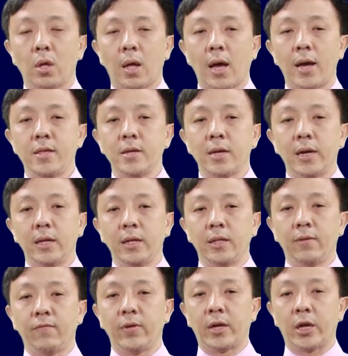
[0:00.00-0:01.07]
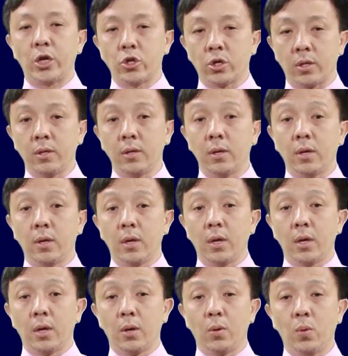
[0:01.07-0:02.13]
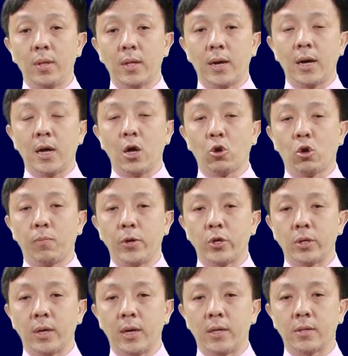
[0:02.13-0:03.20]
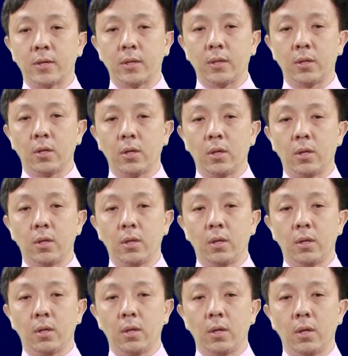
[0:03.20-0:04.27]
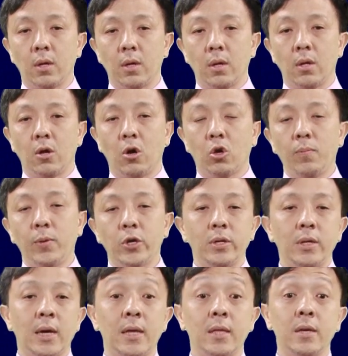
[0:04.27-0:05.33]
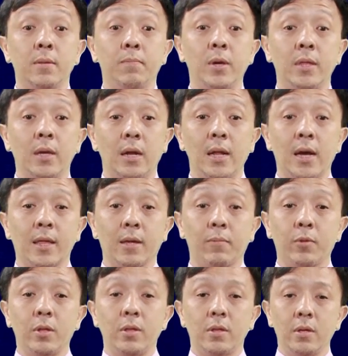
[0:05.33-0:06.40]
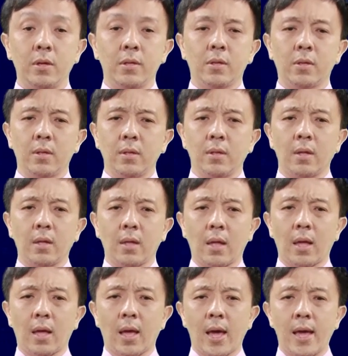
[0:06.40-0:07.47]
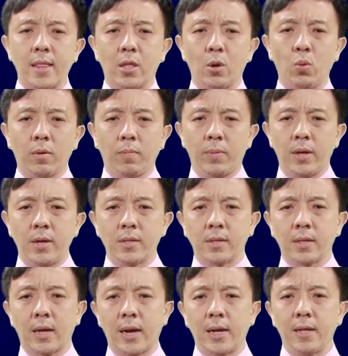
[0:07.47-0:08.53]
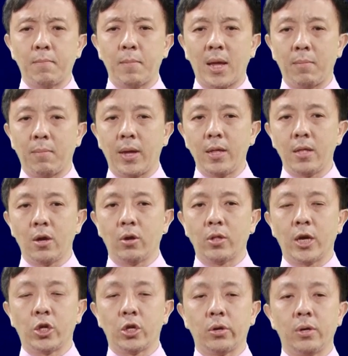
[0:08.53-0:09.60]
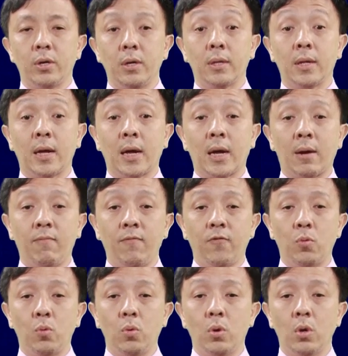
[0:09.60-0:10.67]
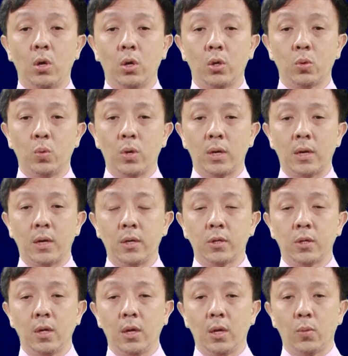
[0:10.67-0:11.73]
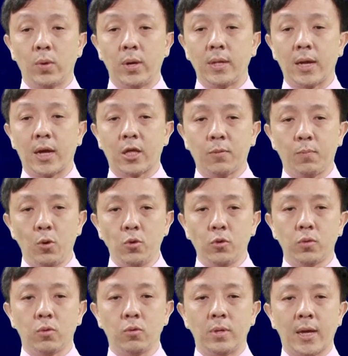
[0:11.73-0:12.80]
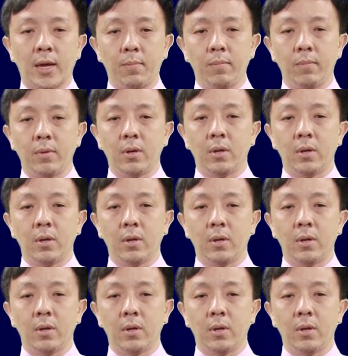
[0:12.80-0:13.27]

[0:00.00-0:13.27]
Hazard identification. What are occupational hazards? Occupational hazards basically are substances at the workplace, either man-made or natural, that are harmful to workers when they're exposed to them